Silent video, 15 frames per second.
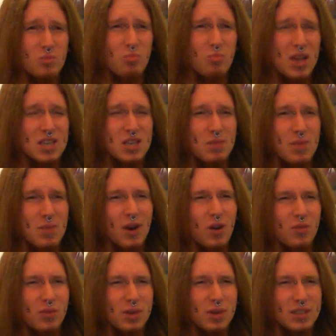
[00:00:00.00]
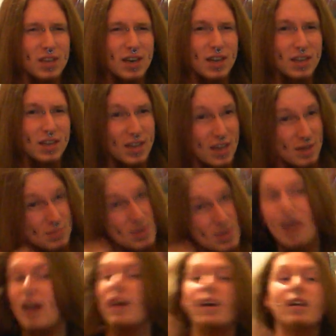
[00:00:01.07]
pissing me off because it keeps
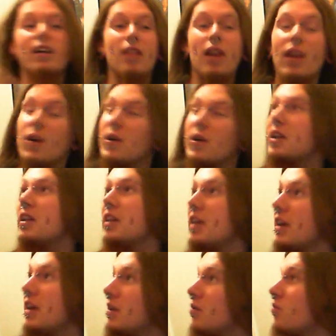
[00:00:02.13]
lagging. The lighting in here is